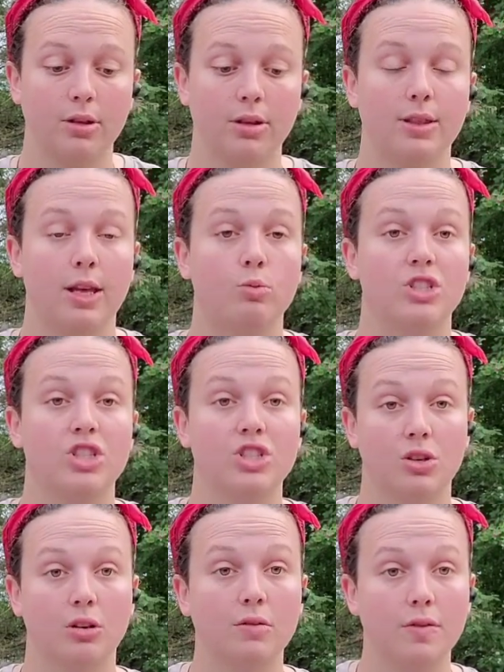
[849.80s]
they would
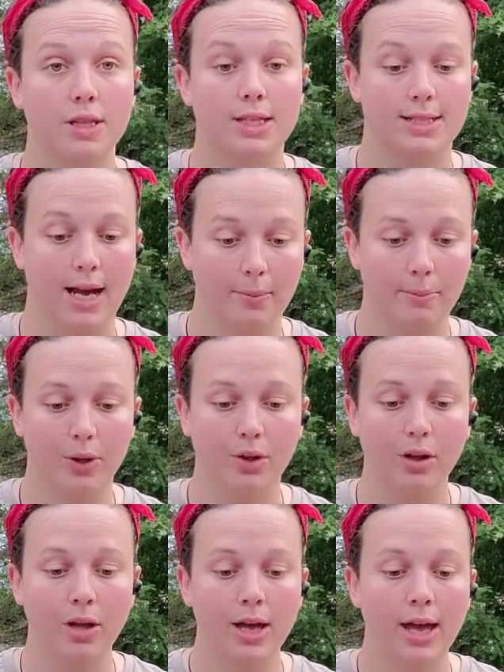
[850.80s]
serve in the
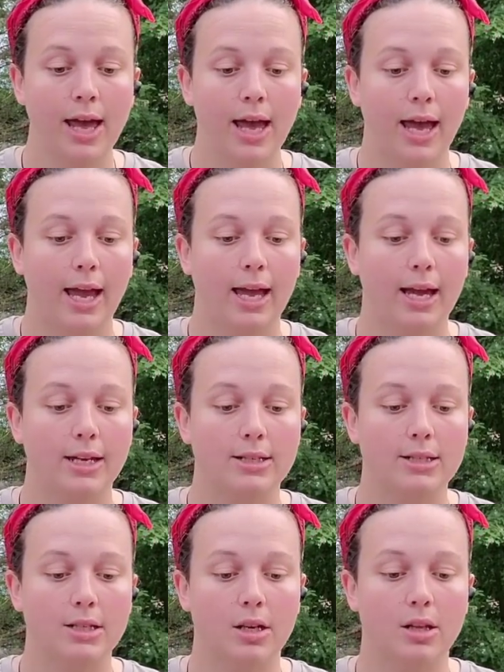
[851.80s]
temple
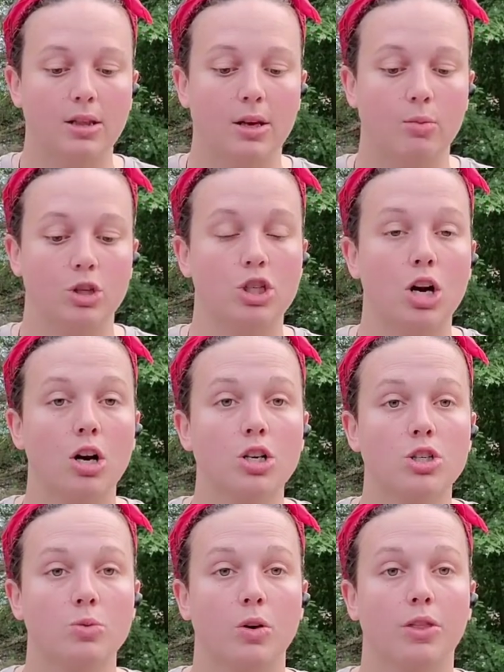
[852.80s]
and they were
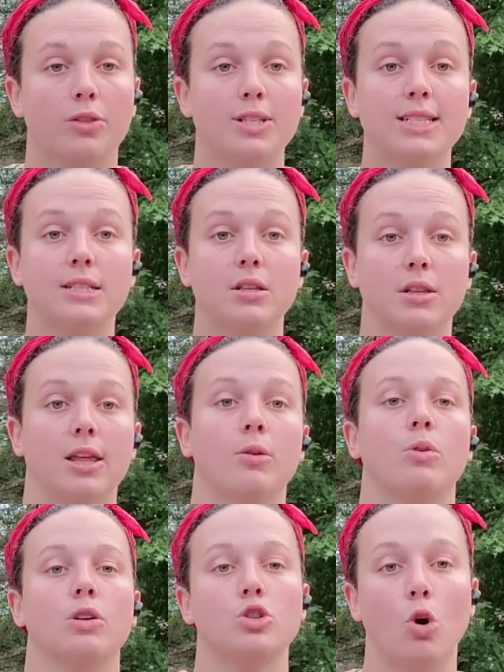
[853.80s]
charged with, they
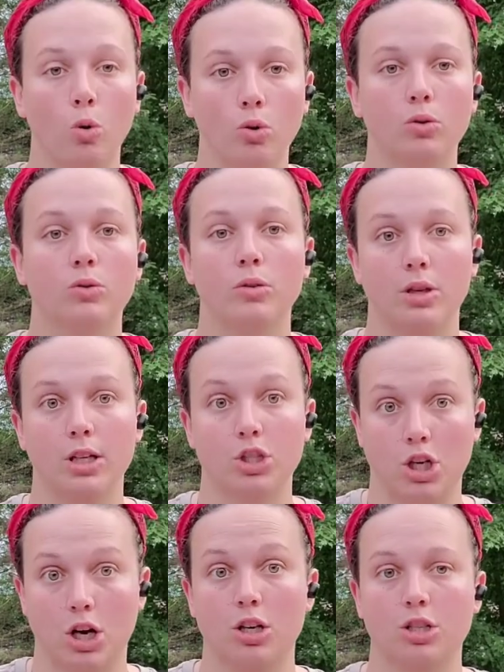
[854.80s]
were told in
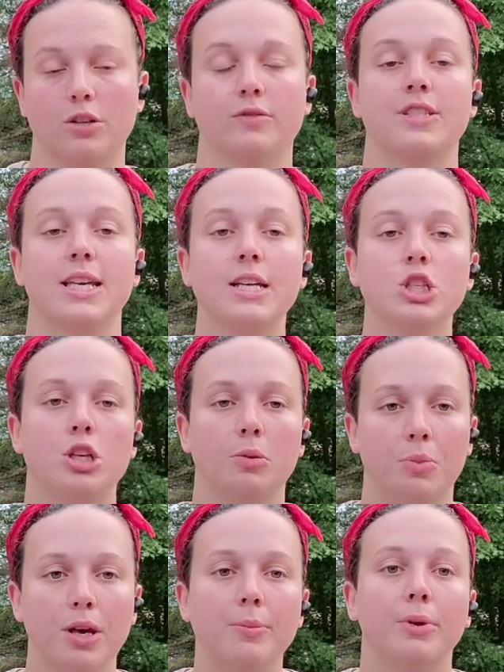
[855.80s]
charge of teaching
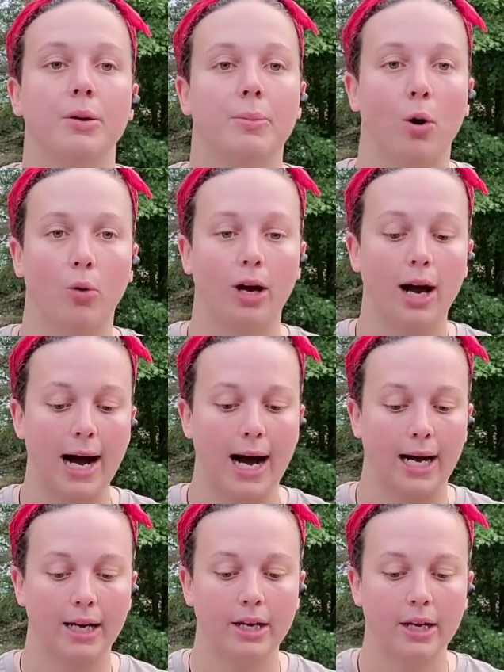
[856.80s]
people about
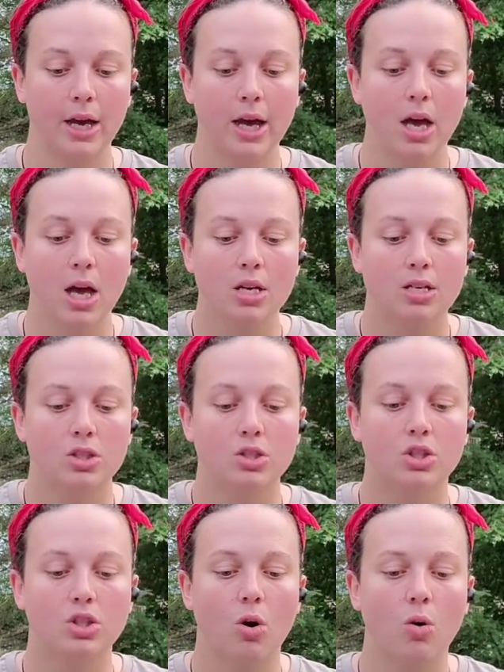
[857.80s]
God.
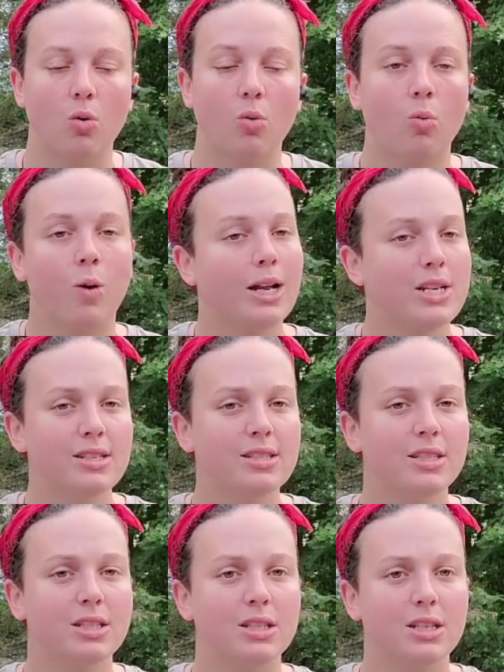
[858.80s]
So why
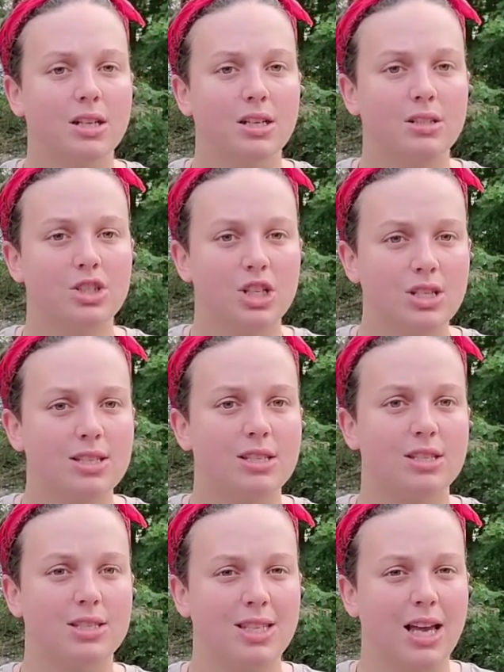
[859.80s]
does
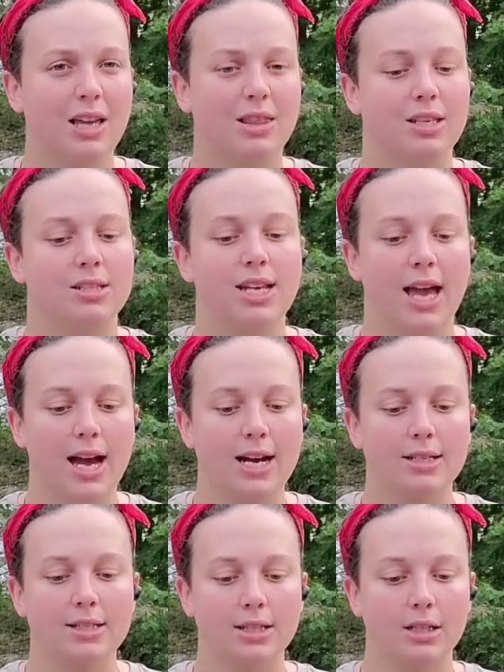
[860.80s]
Jesus say the
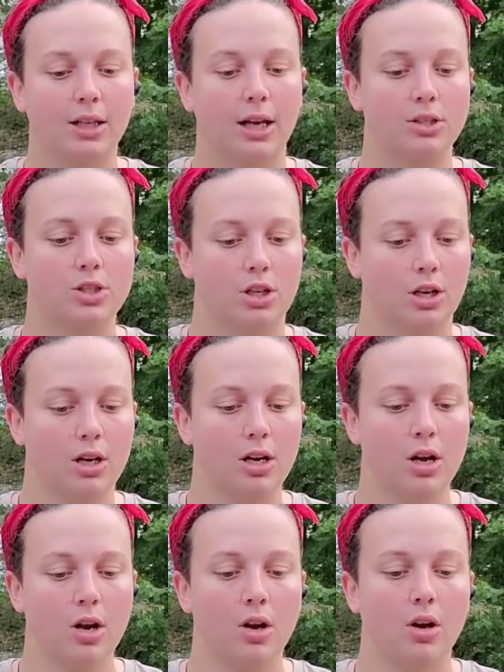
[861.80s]
tax collector,
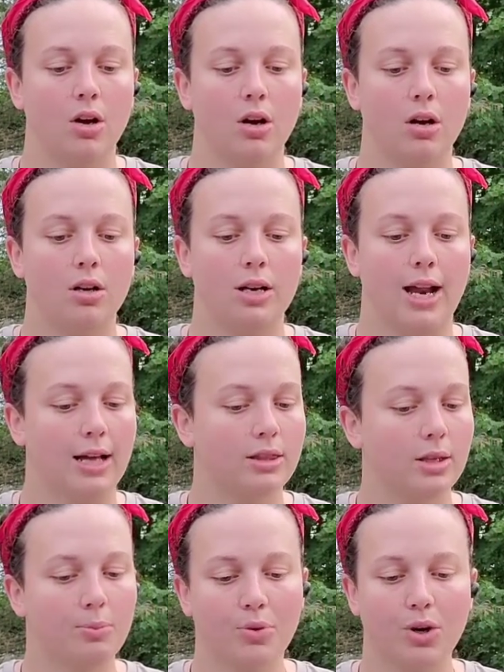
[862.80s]
not
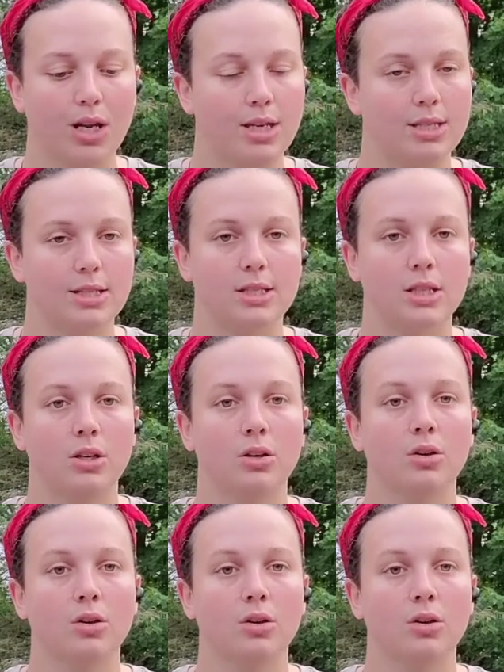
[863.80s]
the priest,